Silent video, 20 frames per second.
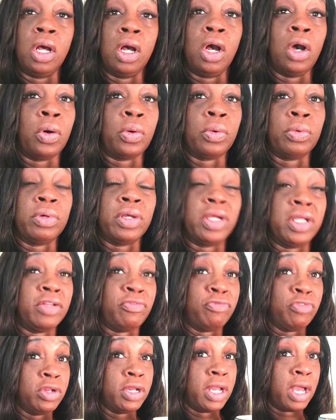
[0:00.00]
Oh, and
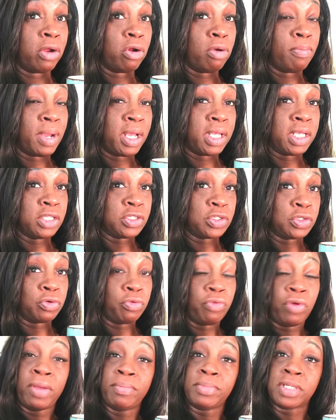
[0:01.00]
if you're not on my
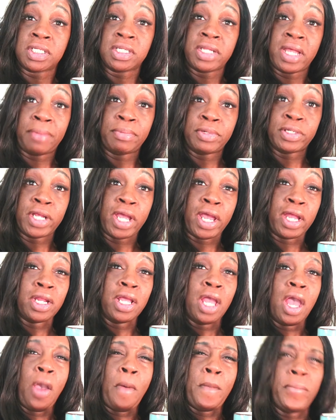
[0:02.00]
Instagram and Snapchat,
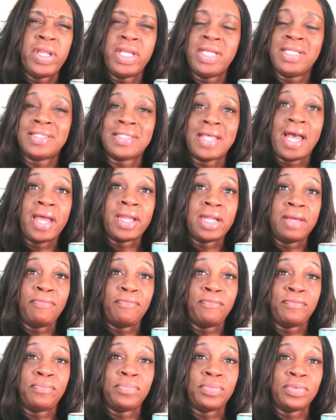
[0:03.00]
please sign
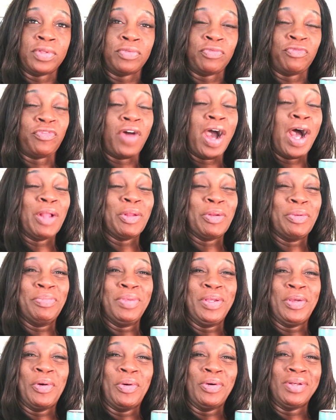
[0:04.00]
up. Follow
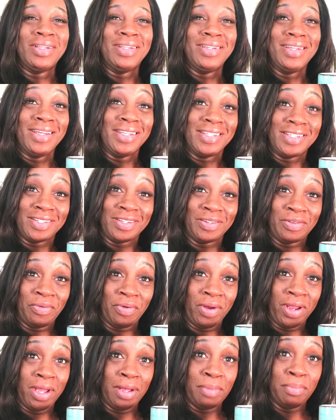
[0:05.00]
me on
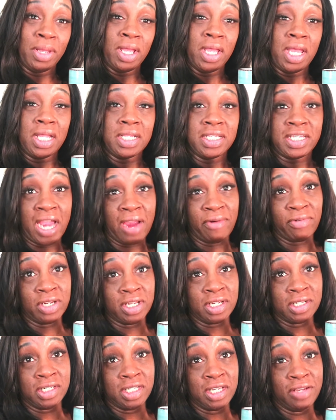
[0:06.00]
Instagram,
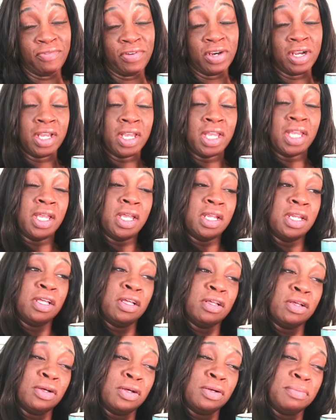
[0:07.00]
TaraLuvdiva, and
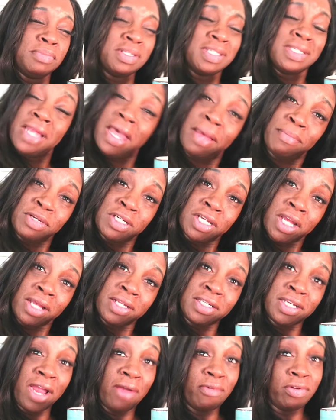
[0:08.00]
um,
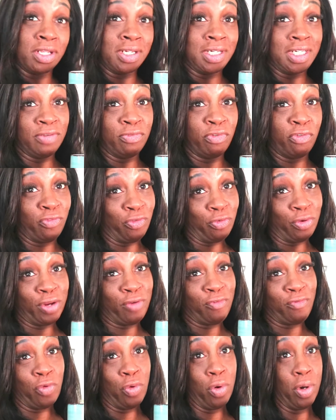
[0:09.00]
Snapchat, TaraLuvdiva
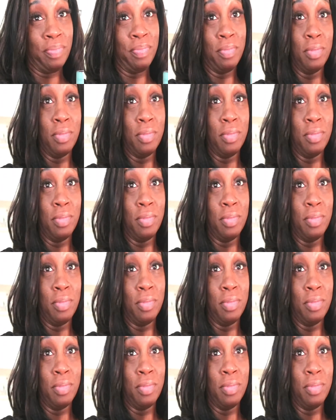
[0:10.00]
44.